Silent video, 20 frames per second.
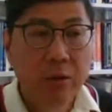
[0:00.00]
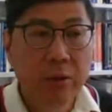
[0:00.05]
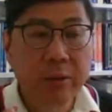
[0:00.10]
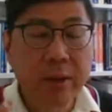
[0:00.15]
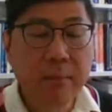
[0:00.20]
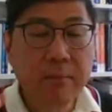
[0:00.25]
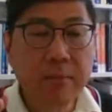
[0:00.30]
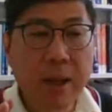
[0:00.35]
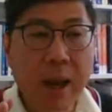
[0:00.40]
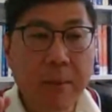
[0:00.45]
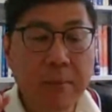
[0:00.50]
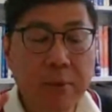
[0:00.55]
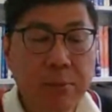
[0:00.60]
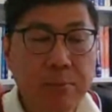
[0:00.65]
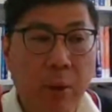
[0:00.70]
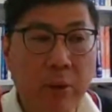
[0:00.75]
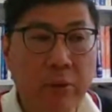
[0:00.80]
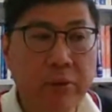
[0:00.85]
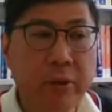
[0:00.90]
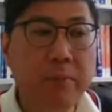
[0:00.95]
So
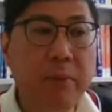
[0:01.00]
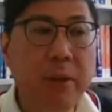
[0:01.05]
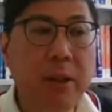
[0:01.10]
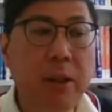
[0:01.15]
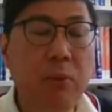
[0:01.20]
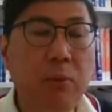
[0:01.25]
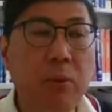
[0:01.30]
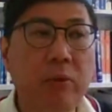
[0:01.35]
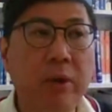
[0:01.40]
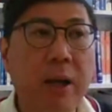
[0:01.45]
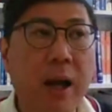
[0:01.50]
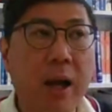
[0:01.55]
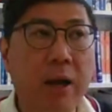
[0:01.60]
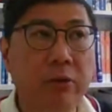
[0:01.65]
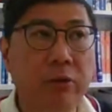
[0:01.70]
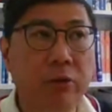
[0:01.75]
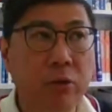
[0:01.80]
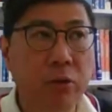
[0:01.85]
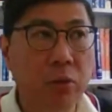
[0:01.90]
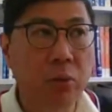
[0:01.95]
sometimes proximity with
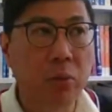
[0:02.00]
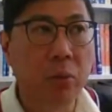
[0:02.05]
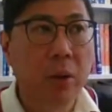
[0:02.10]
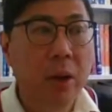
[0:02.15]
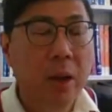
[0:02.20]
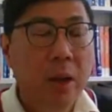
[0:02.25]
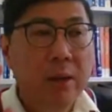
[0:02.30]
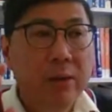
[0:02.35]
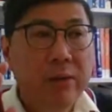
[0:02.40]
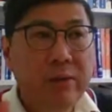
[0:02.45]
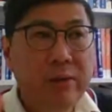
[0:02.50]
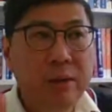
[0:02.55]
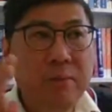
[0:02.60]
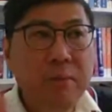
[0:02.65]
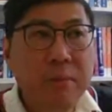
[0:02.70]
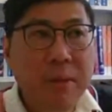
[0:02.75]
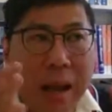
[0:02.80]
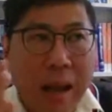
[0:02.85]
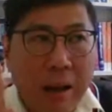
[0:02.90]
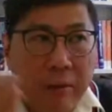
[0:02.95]
regards to
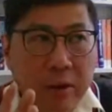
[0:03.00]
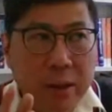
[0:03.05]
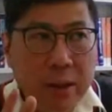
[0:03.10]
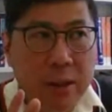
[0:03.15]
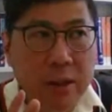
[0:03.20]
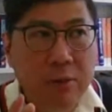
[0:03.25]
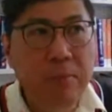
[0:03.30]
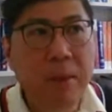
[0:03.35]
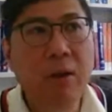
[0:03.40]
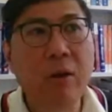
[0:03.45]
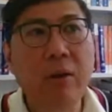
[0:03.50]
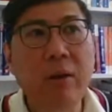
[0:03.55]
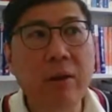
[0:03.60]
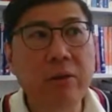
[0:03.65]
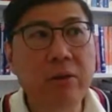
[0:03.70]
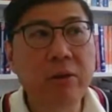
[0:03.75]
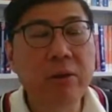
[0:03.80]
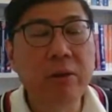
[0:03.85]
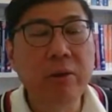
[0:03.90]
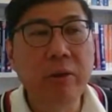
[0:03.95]
similarities may not
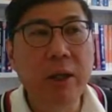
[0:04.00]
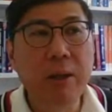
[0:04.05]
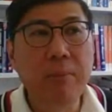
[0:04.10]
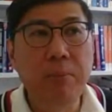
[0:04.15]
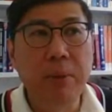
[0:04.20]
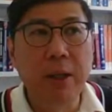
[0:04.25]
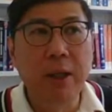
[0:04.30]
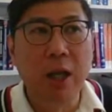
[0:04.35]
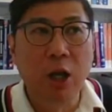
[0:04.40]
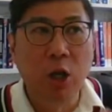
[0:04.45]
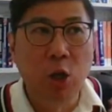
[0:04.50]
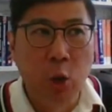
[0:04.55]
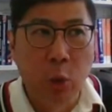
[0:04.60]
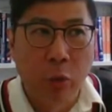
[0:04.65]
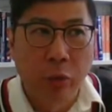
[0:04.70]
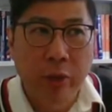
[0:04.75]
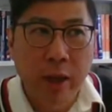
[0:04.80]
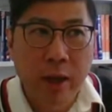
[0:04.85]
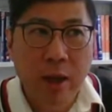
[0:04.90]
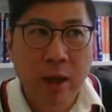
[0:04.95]
necessarily be a
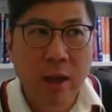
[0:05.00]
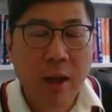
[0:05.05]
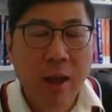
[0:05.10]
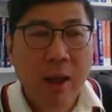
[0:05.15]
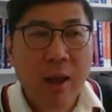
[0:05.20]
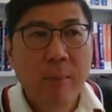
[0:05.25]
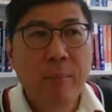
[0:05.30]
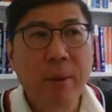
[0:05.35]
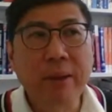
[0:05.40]
good thing,